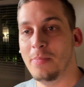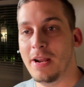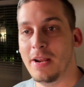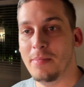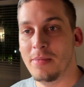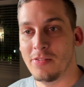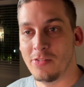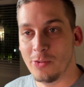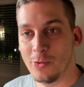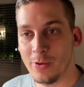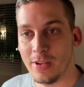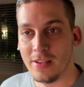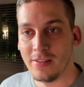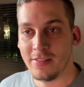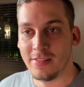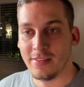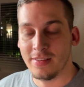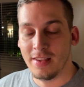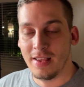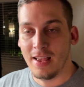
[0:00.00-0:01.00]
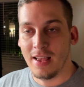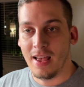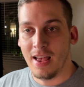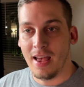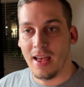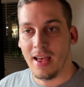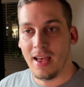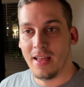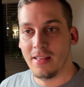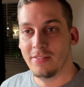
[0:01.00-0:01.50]
My name is Lucas,
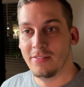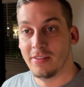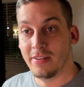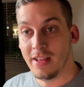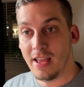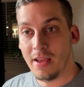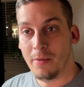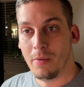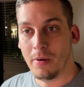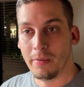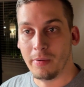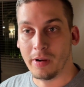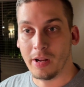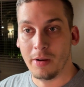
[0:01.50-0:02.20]
and today what we're